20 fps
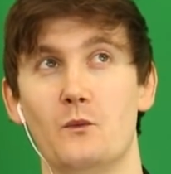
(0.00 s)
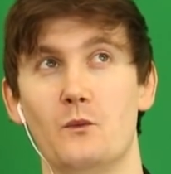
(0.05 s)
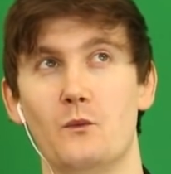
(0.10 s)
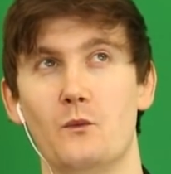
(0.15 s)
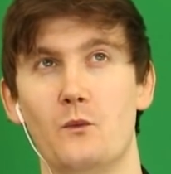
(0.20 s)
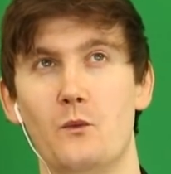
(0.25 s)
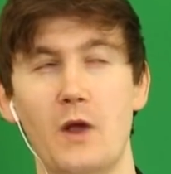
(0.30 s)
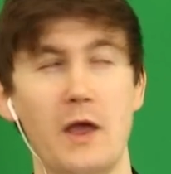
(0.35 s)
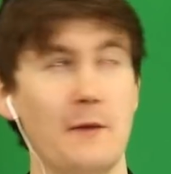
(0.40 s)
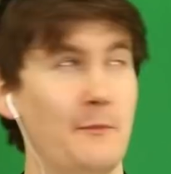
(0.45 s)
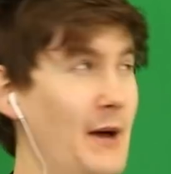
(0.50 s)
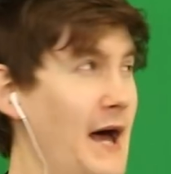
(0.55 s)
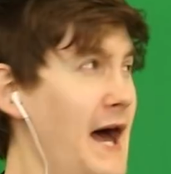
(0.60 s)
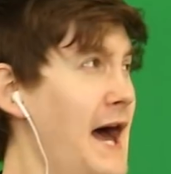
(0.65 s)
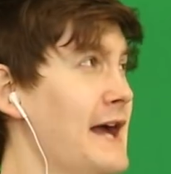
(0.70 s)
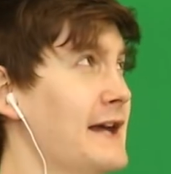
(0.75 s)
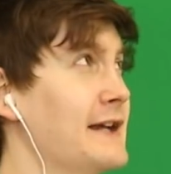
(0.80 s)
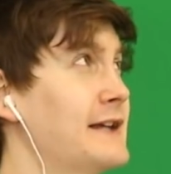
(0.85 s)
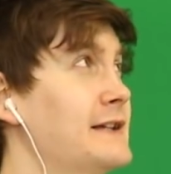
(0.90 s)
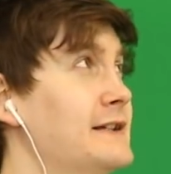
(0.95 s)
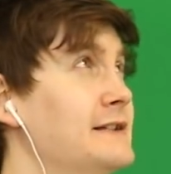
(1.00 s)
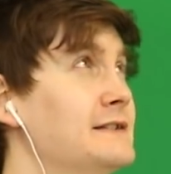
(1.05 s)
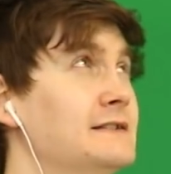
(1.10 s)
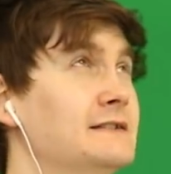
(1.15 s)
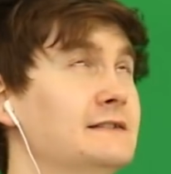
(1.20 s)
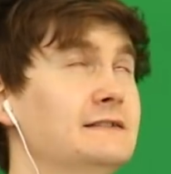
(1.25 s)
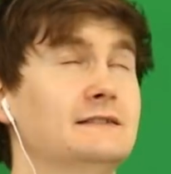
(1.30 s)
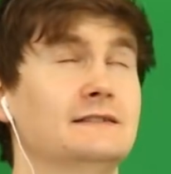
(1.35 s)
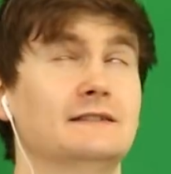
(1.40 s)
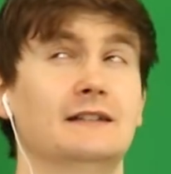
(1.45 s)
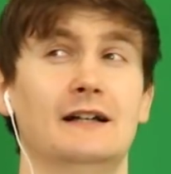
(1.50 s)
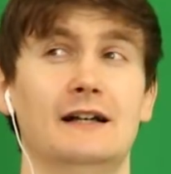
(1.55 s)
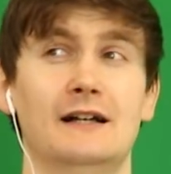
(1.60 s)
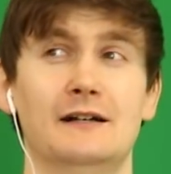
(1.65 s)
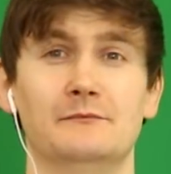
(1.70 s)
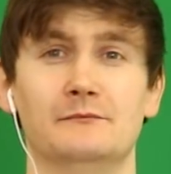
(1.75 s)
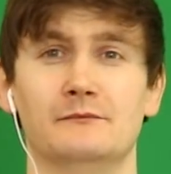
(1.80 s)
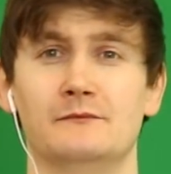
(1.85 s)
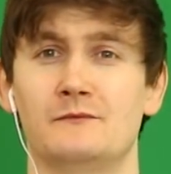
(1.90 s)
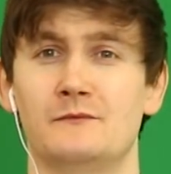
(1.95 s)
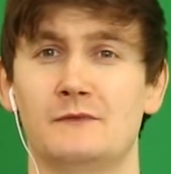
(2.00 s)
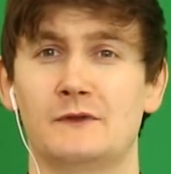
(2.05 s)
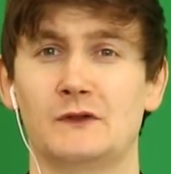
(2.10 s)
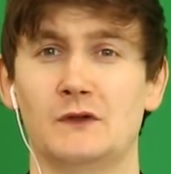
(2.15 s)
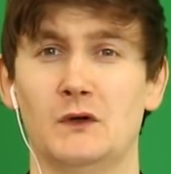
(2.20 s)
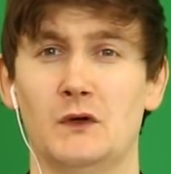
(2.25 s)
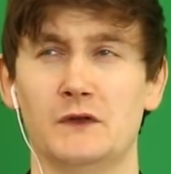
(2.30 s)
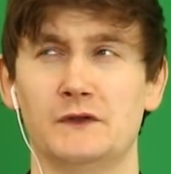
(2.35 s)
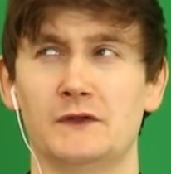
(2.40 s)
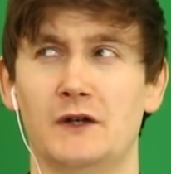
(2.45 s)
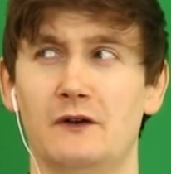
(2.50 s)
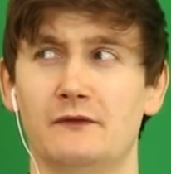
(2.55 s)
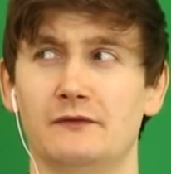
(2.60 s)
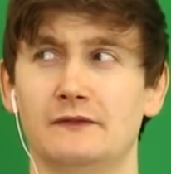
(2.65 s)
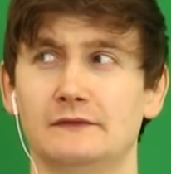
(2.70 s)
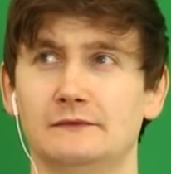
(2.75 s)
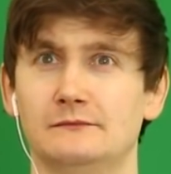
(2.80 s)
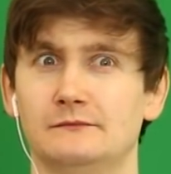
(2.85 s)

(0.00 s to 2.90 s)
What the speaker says: We're back. Sort of.